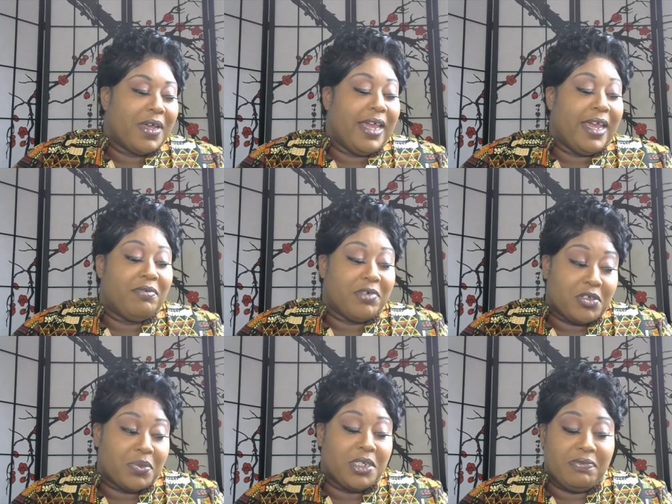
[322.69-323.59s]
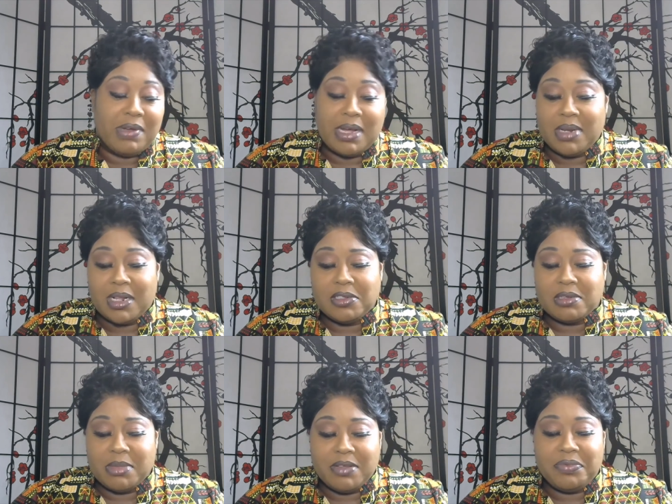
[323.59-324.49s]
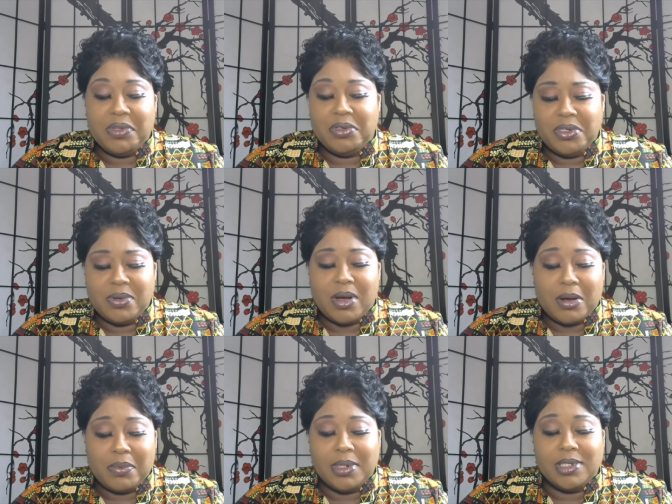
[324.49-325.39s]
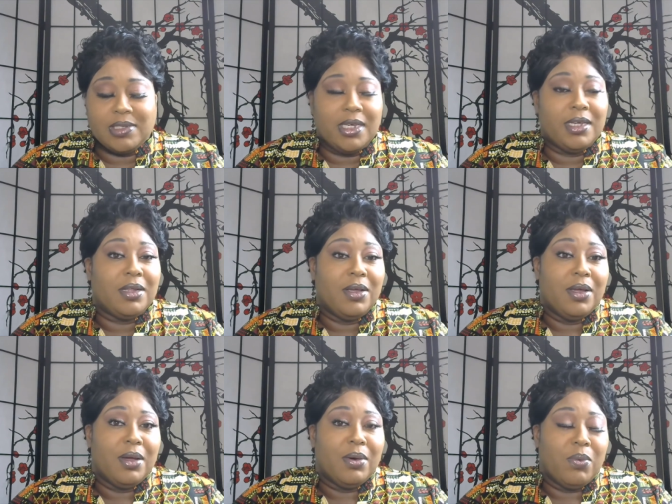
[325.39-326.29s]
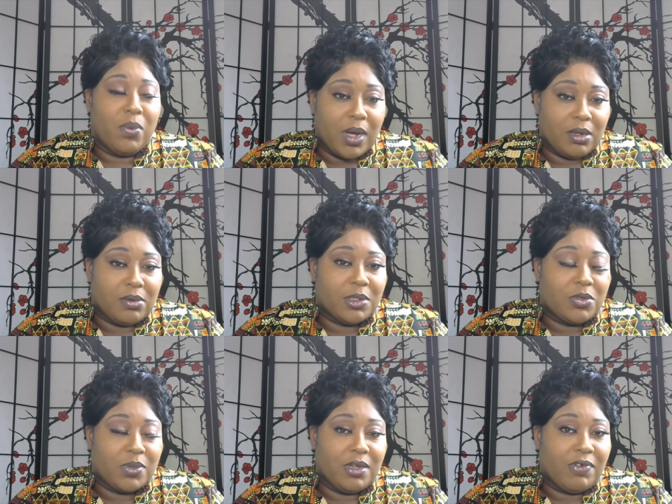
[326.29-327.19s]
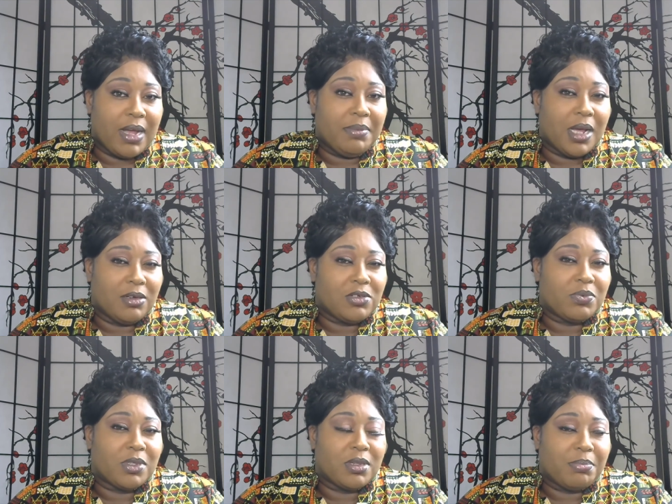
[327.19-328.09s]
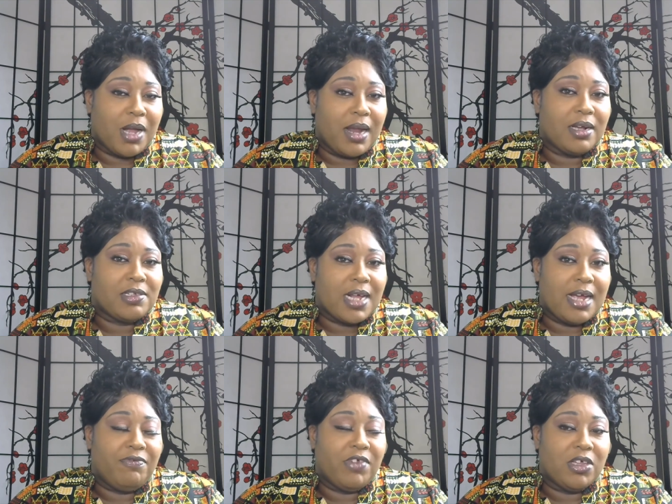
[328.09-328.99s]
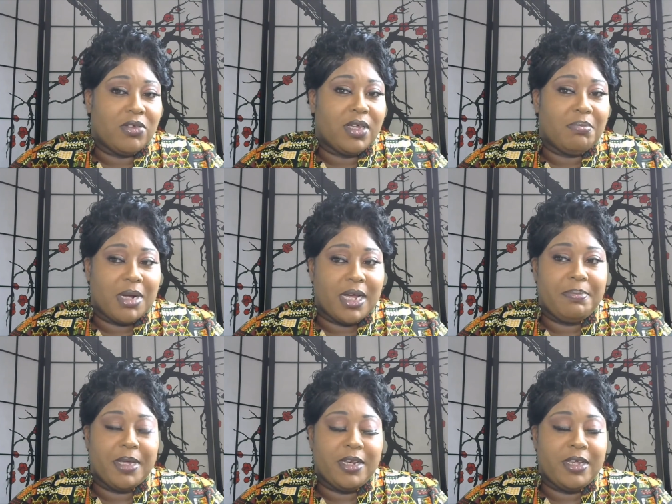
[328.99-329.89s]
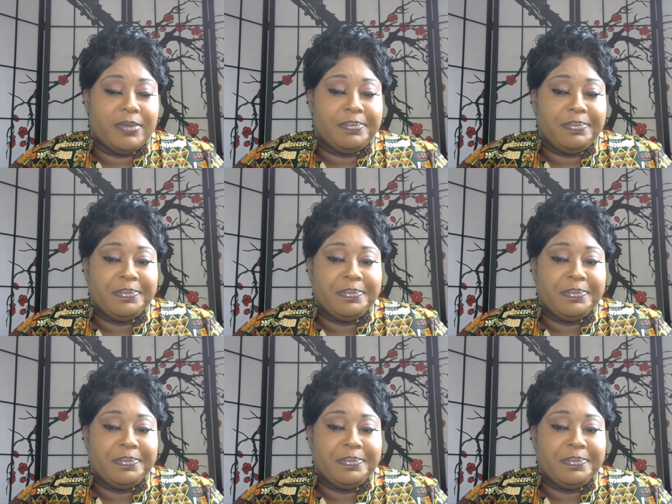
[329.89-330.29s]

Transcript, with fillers: And for $25 a month, you do always get well over $25 worth of products, I feel, in my opinion.